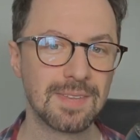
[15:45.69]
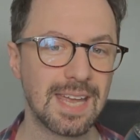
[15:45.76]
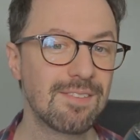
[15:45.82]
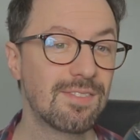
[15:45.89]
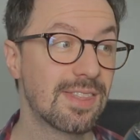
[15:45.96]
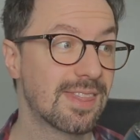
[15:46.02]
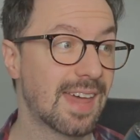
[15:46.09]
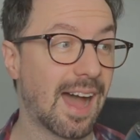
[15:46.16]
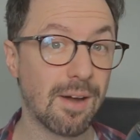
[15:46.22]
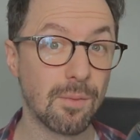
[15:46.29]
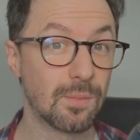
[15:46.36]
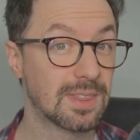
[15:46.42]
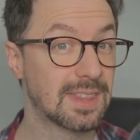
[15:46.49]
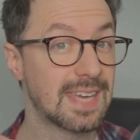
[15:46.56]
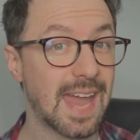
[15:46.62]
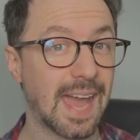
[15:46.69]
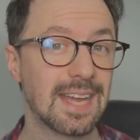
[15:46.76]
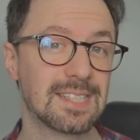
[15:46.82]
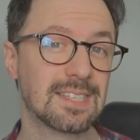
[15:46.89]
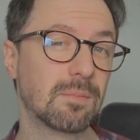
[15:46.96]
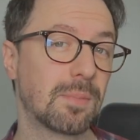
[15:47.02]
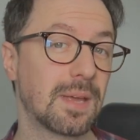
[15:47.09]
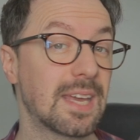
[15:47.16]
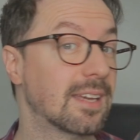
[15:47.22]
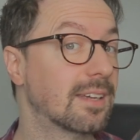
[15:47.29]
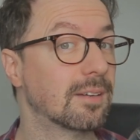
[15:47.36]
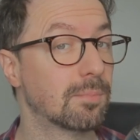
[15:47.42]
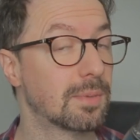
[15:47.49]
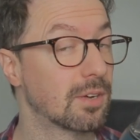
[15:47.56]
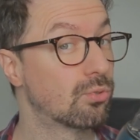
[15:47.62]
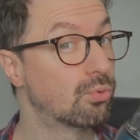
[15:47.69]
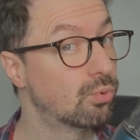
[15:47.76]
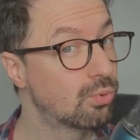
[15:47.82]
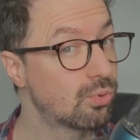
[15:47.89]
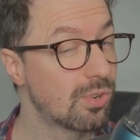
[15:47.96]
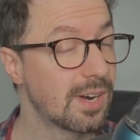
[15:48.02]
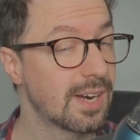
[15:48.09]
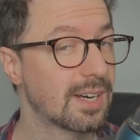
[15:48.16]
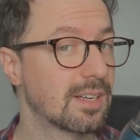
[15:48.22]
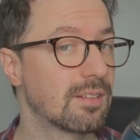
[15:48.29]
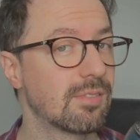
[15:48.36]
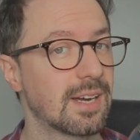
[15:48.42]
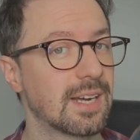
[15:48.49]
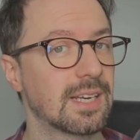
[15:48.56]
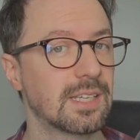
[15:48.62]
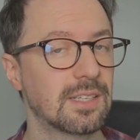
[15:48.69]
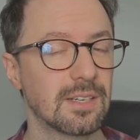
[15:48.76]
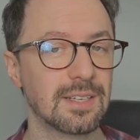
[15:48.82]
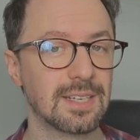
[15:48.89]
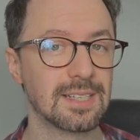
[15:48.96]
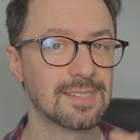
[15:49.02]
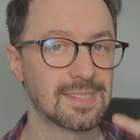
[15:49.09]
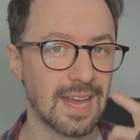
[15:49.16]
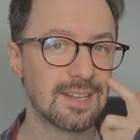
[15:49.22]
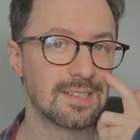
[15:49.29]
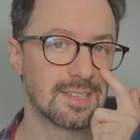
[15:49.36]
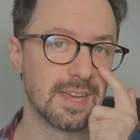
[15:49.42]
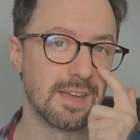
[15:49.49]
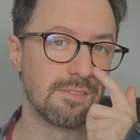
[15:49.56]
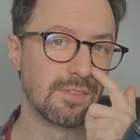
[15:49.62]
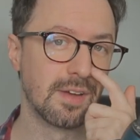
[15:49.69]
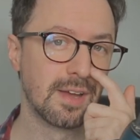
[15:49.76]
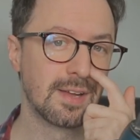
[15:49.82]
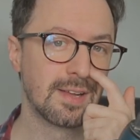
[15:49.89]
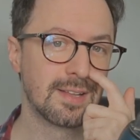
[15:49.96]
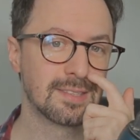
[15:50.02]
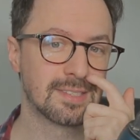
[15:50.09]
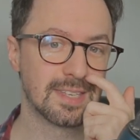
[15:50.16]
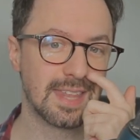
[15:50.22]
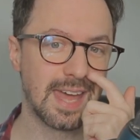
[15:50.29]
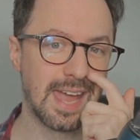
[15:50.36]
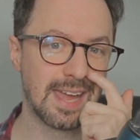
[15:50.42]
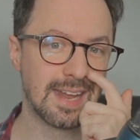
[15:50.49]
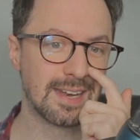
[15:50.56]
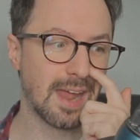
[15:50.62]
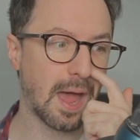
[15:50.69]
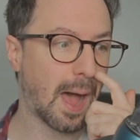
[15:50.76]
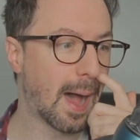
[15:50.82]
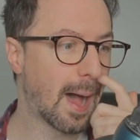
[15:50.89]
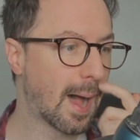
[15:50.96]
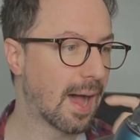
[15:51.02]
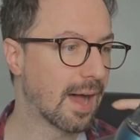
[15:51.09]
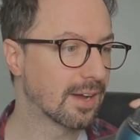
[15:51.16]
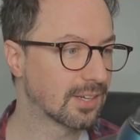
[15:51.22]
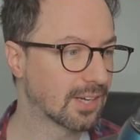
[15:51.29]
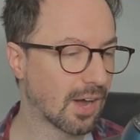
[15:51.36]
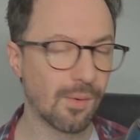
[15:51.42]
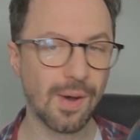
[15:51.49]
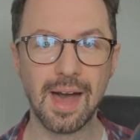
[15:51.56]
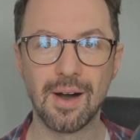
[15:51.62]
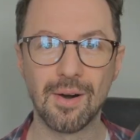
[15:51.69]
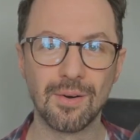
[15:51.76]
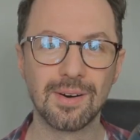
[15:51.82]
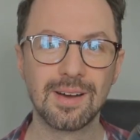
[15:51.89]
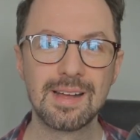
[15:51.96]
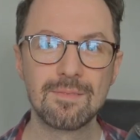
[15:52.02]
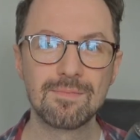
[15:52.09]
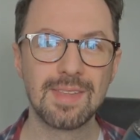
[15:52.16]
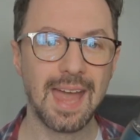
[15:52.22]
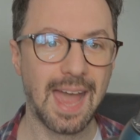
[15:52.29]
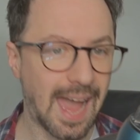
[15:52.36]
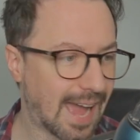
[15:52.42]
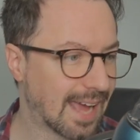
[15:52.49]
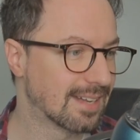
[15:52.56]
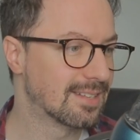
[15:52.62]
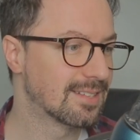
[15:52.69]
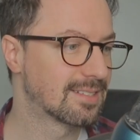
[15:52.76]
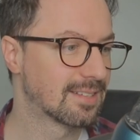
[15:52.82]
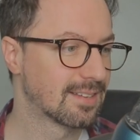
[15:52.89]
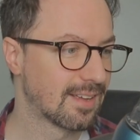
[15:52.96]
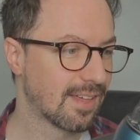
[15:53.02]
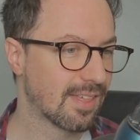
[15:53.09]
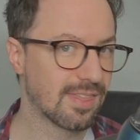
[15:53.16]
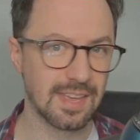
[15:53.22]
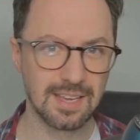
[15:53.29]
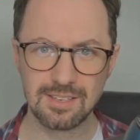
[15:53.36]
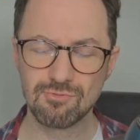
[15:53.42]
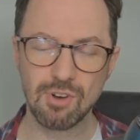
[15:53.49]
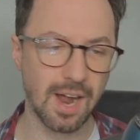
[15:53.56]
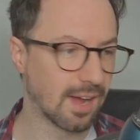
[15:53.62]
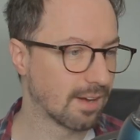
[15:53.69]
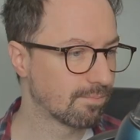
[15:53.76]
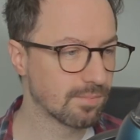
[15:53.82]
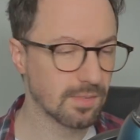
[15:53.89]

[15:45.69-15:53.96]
even that with the A to B could be a really, really good incentive to then uh, go out and think, right,